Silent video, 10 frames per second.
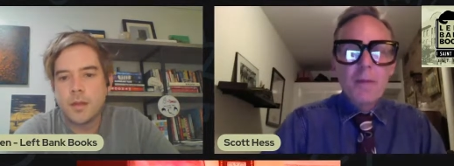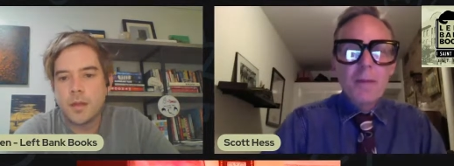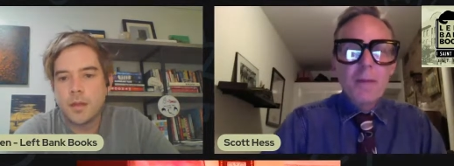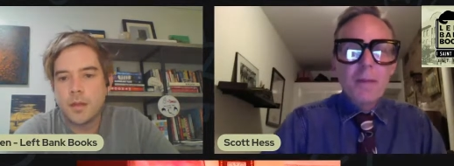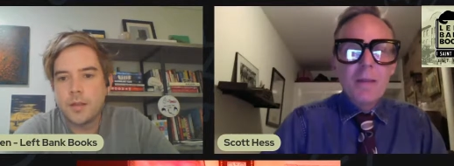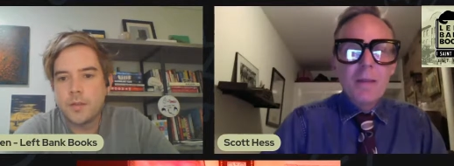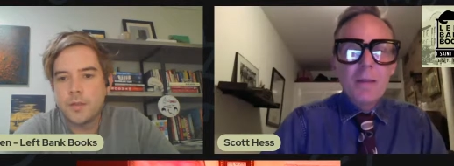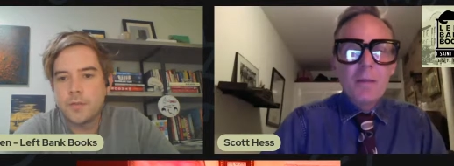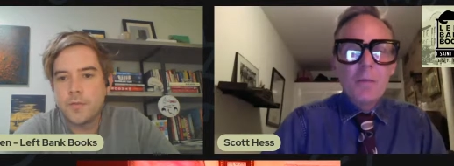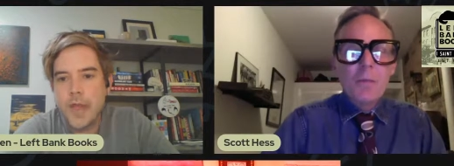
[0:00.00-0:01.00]
Speaker 1: Uh,
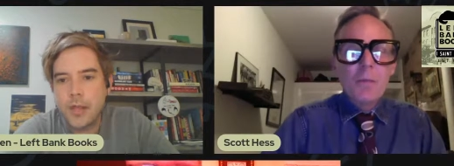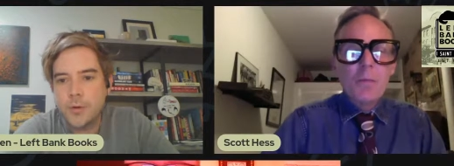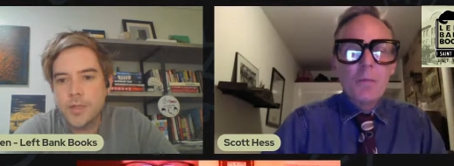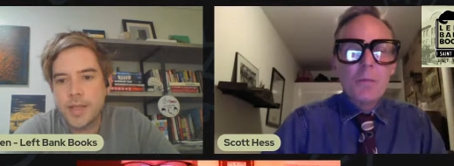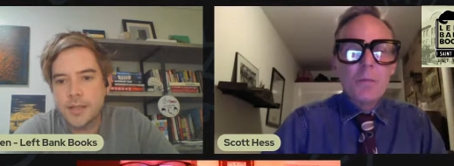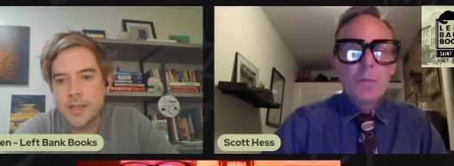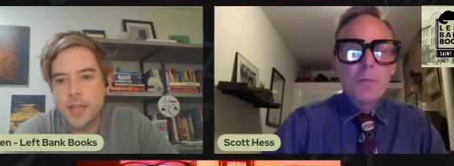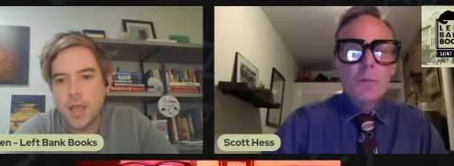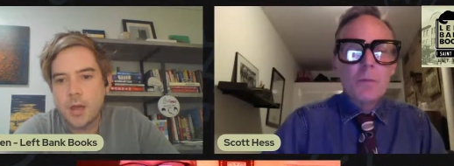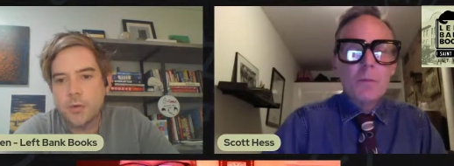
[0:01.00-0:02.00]
so Valerie's
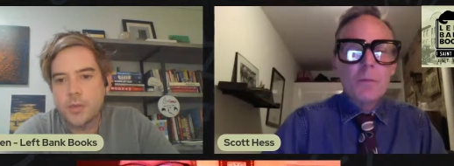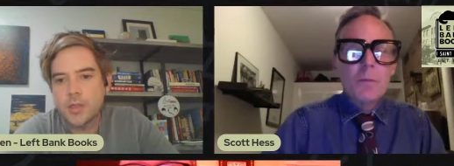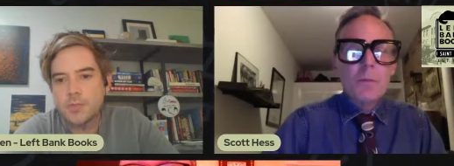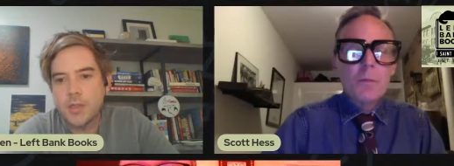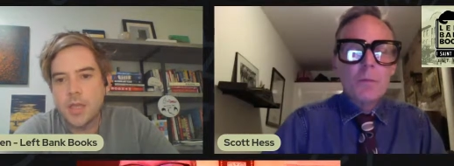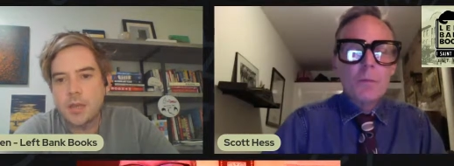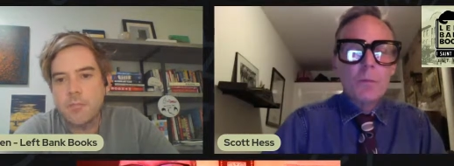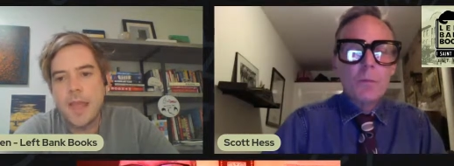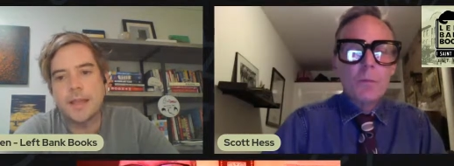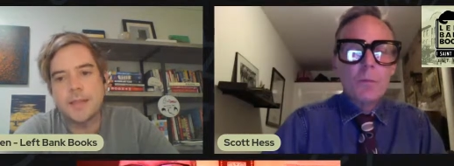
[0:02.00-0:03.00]
asking, how does
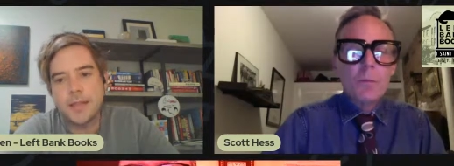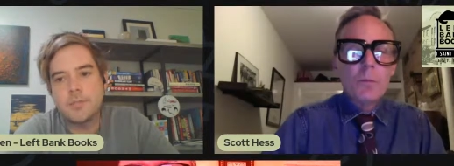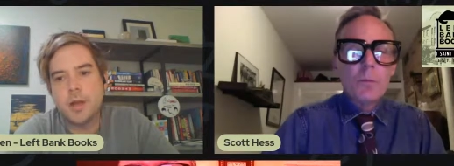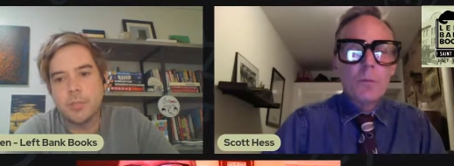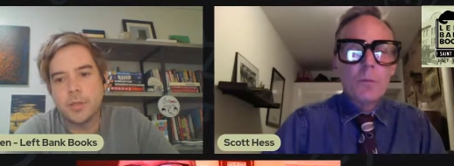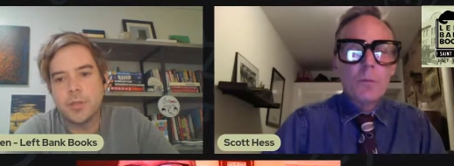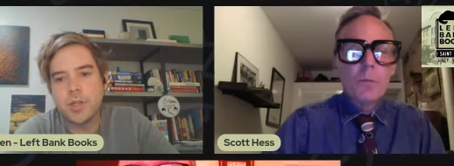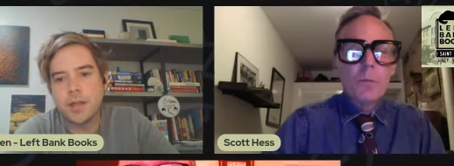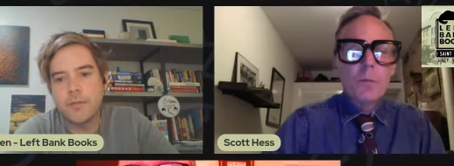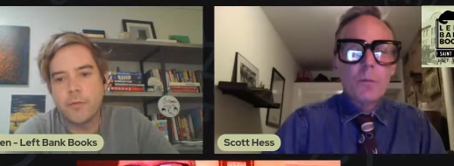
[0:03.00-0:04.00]
being magazine
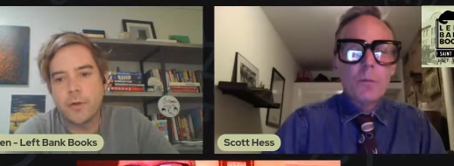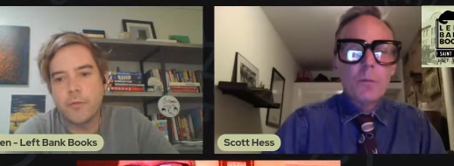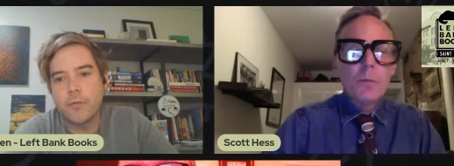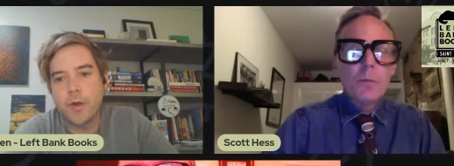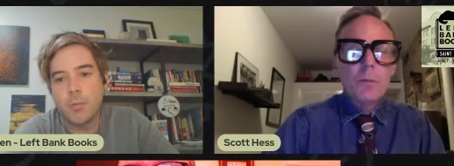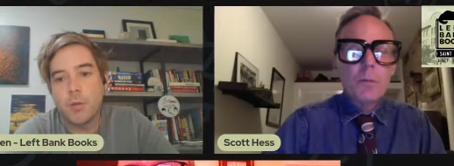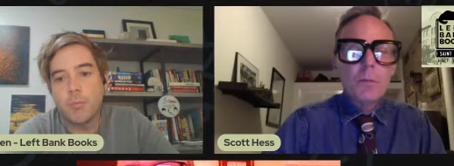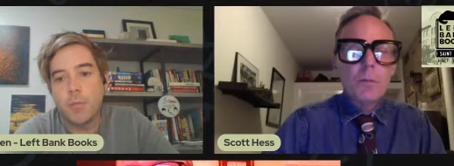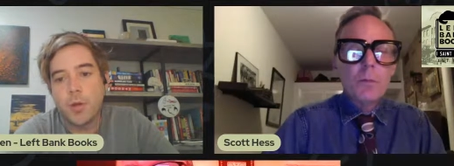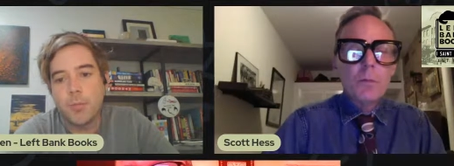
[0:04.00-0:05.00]
published differ
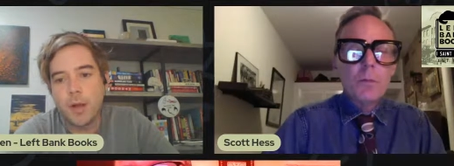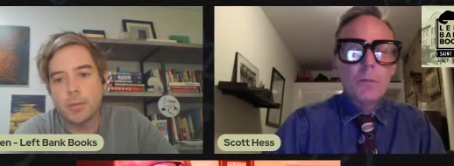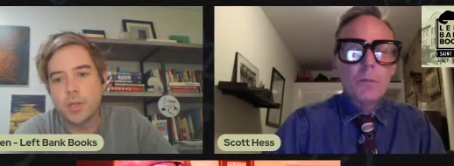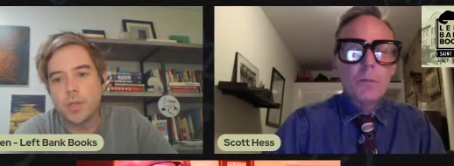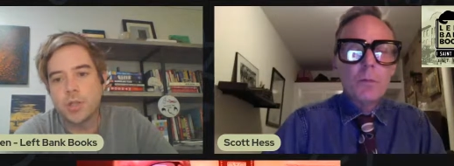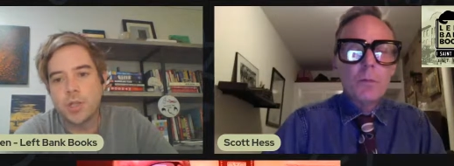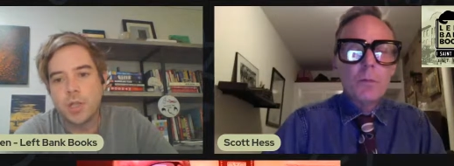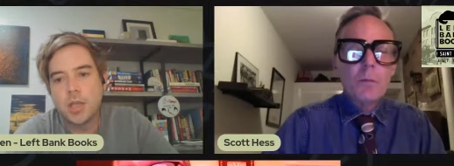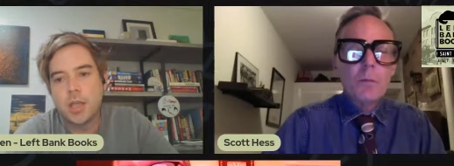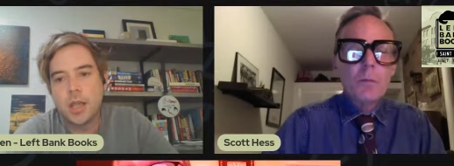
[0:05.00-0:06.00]
from book
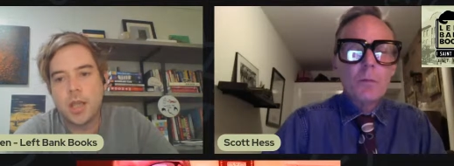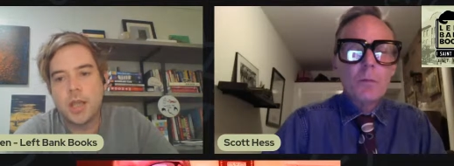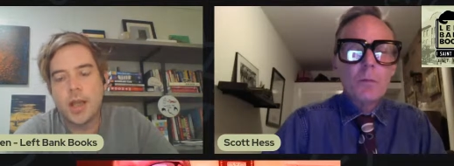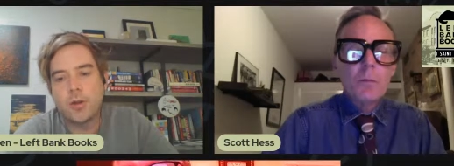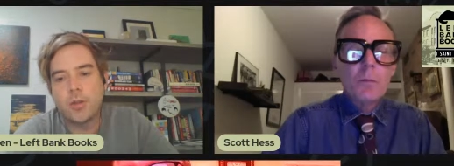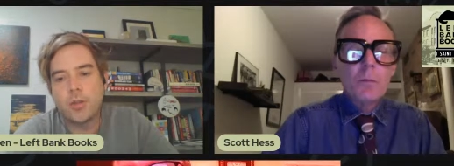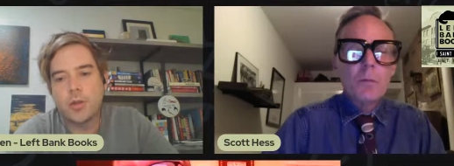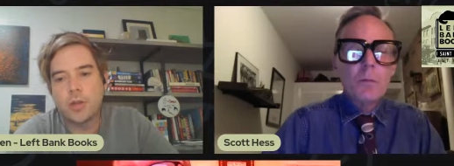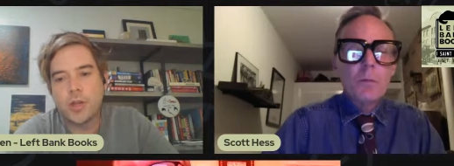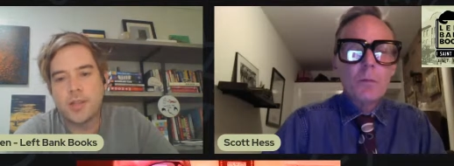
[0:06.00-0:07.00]
published? and how do the
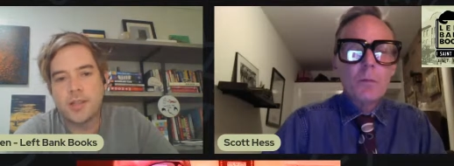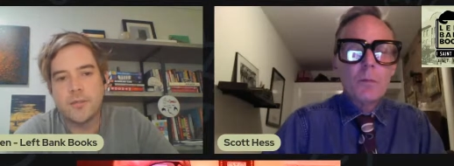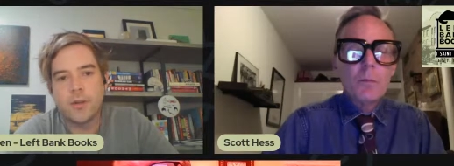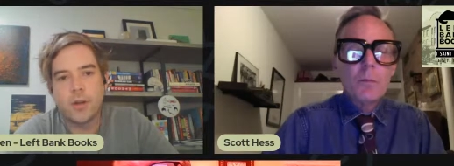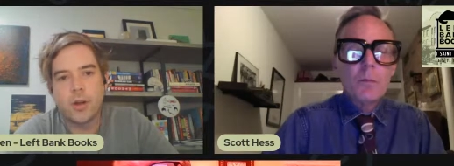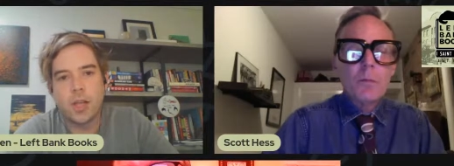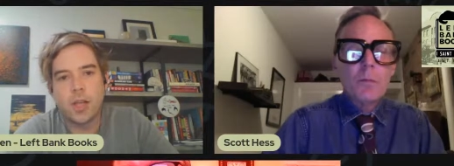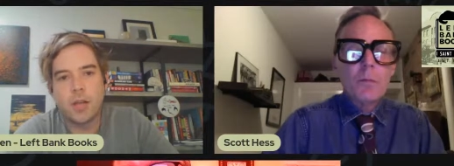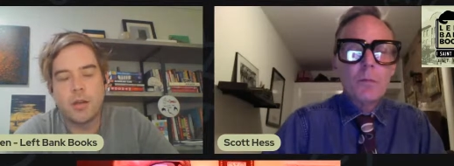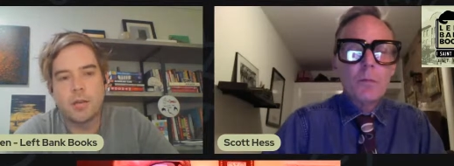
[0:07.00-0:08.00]
journeys differ?
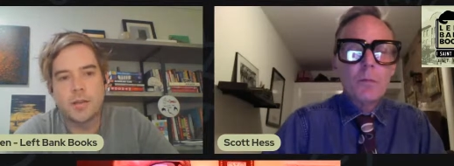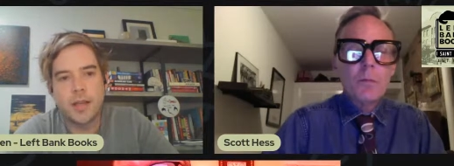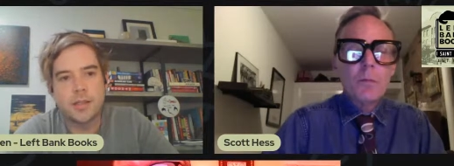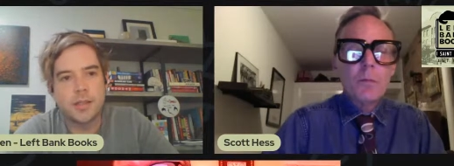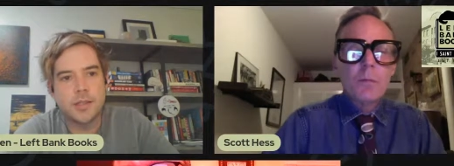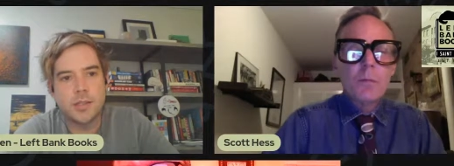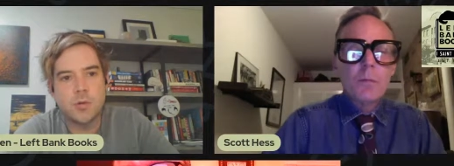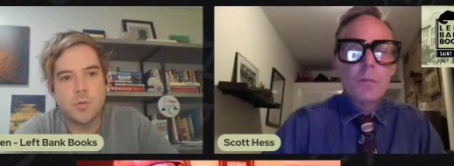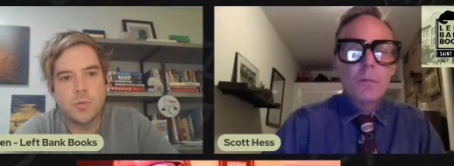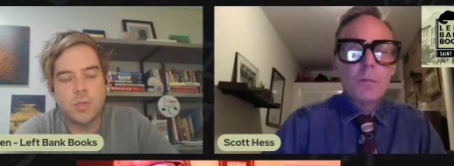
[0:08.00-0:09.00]
And Scott, since
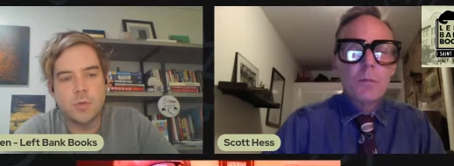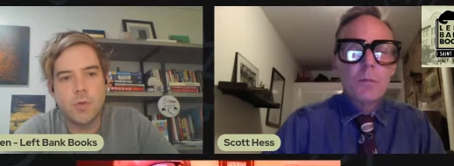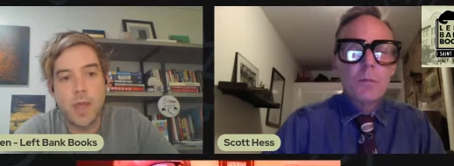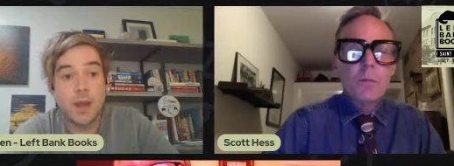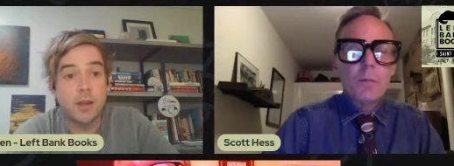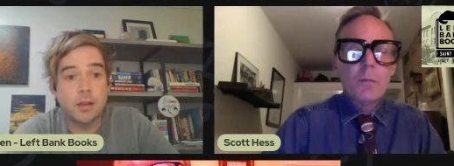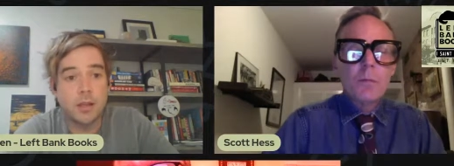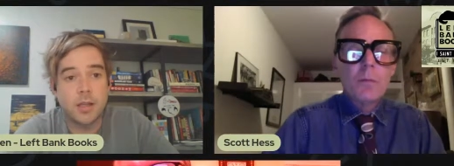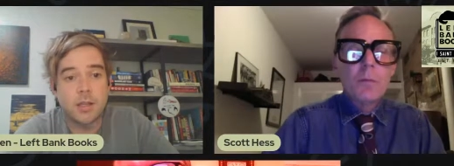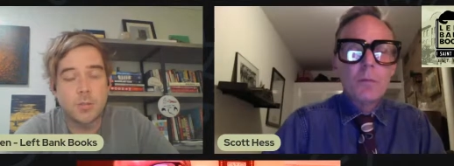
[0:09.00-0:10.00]
you do
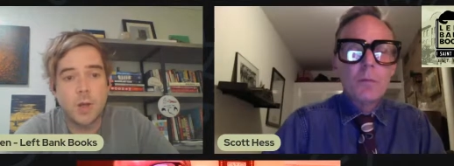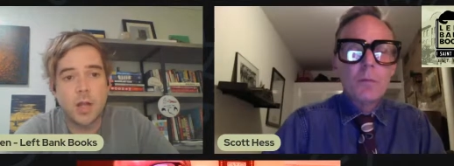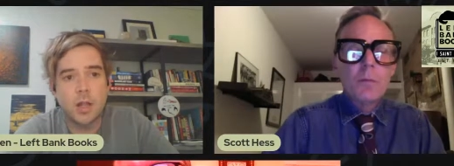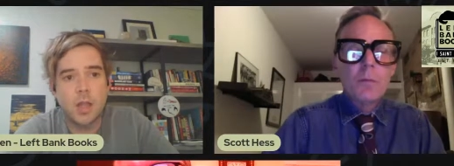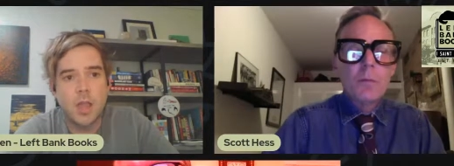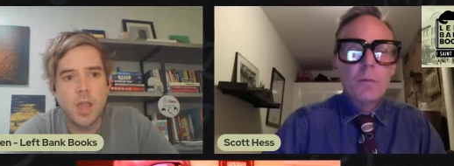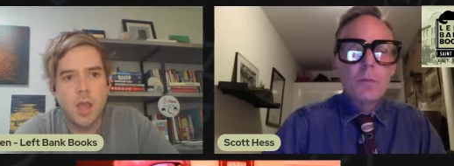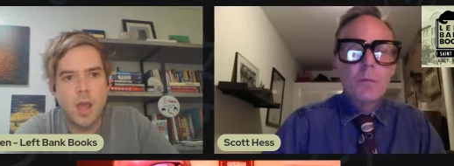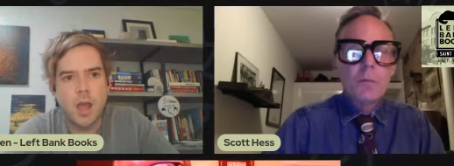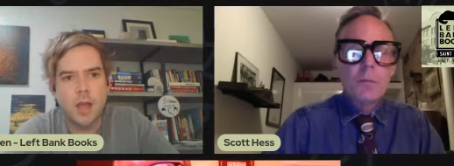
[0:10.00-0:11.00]
edit as well,
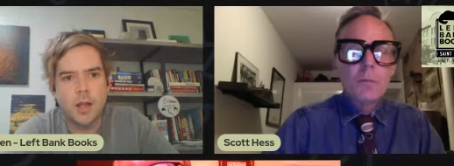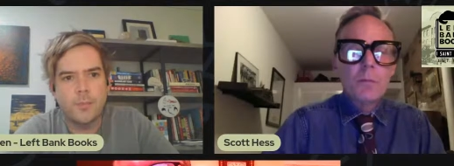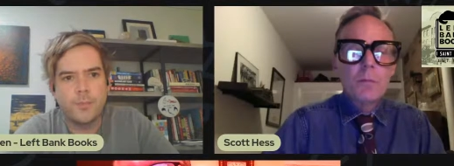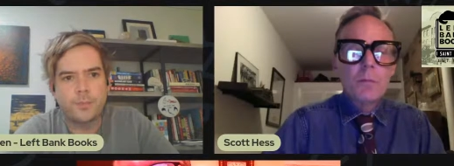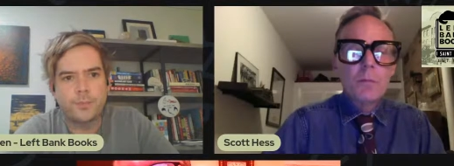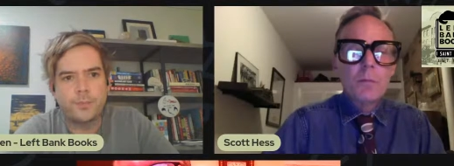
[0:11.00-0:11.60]
mm-hmm. um,